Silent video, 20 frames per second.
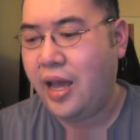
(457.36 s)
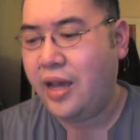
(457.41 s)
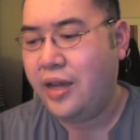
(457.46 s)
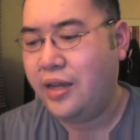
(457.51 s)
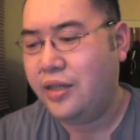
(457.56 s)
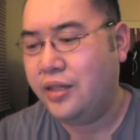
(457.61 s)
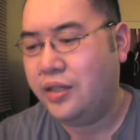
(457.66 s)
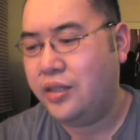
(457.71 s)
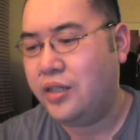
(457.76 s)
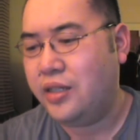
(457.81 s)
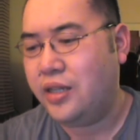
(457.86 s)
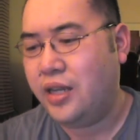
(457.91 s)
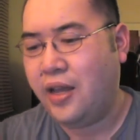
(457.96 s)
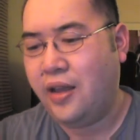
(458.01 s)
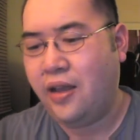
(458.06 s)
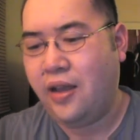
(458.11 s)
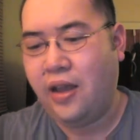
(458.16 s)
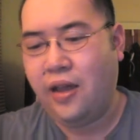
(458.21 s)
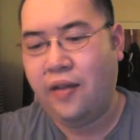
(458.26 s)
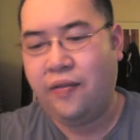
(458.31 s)
And
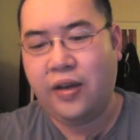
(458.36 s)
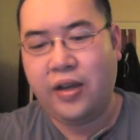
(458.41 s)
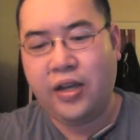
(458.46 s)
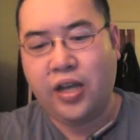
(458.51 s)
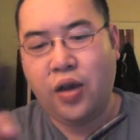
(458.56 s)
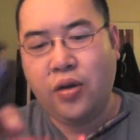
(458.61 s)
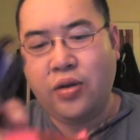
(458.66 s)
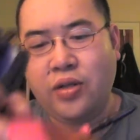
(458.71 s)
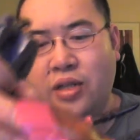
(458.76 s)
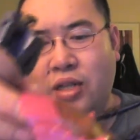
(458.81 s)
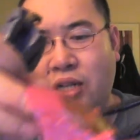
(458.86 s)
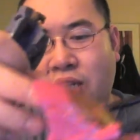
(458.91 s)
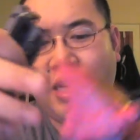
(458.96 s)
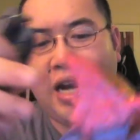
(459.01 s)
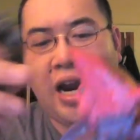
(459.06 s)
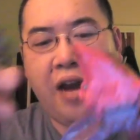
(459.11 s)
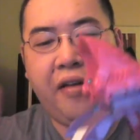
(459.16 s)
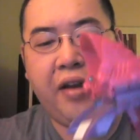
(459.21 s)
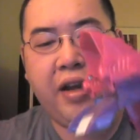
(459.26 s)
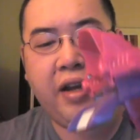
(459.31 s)
if I go into the
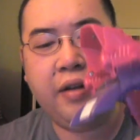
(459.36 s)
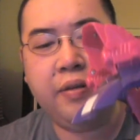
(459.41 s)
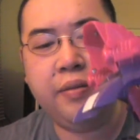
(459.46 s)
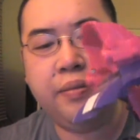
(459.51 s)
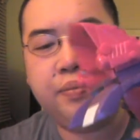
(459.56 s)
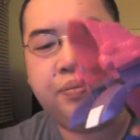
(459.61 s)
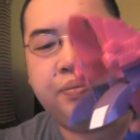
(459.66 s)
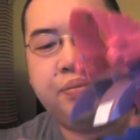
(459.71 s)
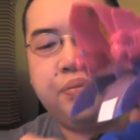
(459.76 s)
chariot,